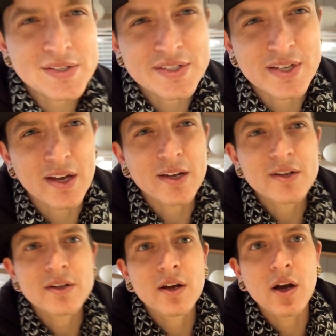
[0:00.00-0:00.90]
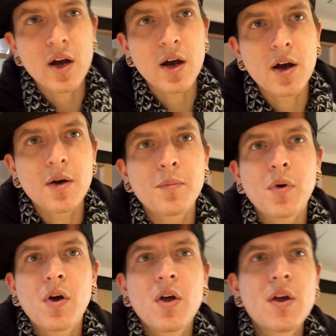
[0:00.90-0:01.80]
said, um,
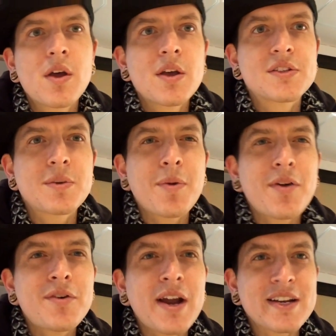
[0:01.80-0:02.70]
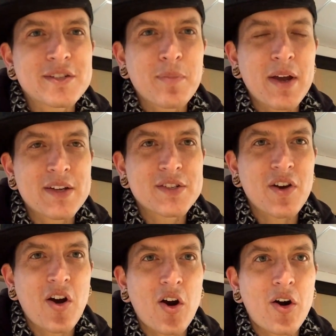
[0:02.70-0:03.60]
some other aspects
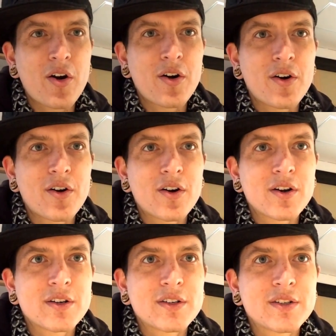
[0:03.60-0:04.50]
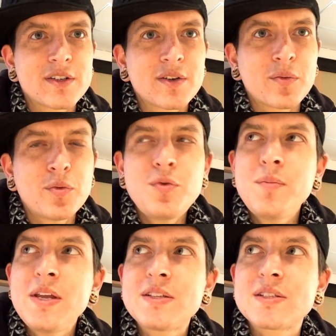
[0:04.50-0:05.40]
are
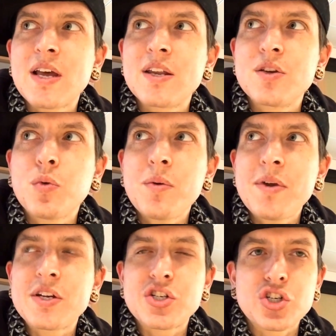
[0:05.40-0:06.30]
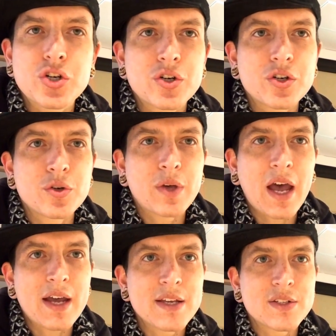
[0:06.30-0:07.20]
roommates that you want to make sure you
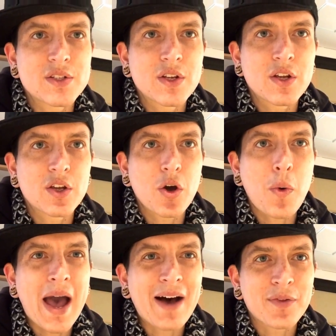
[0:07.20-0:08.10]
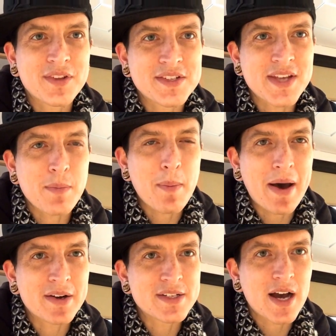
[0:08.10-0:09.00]
guys go out the same
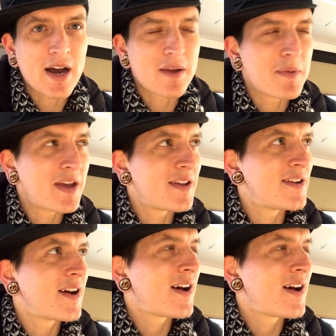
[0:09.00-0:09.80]
amount of time. And